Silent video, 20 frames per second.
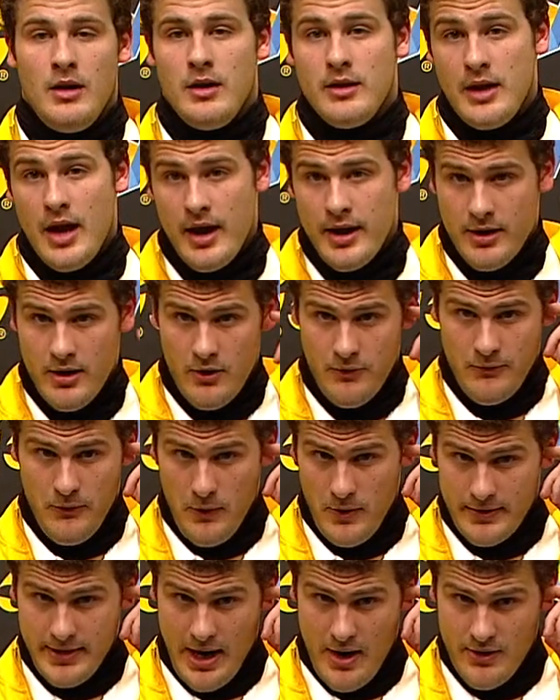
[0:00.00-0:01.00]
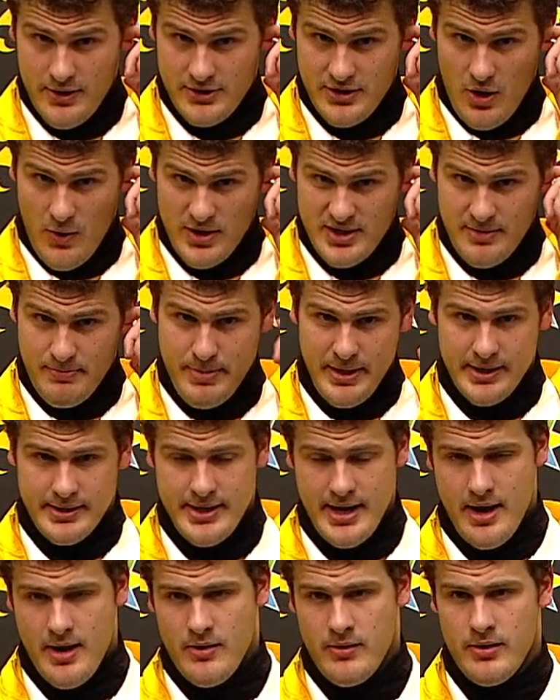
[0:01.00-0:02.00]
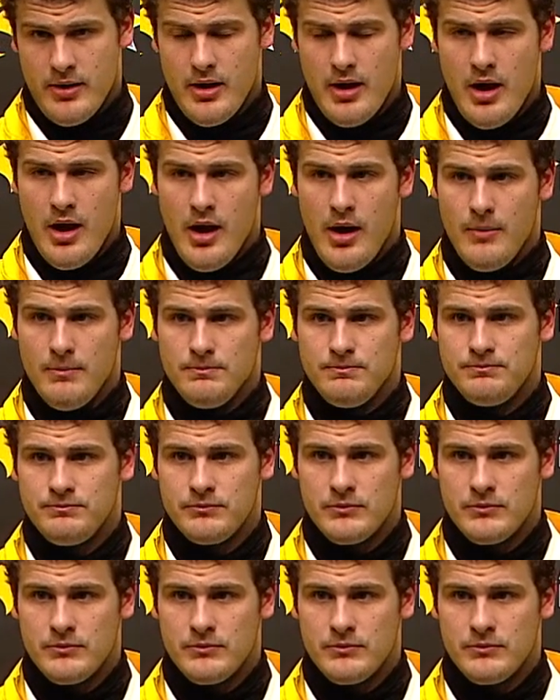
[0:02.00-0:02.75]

Yeah, you know, 4th down is always a big down.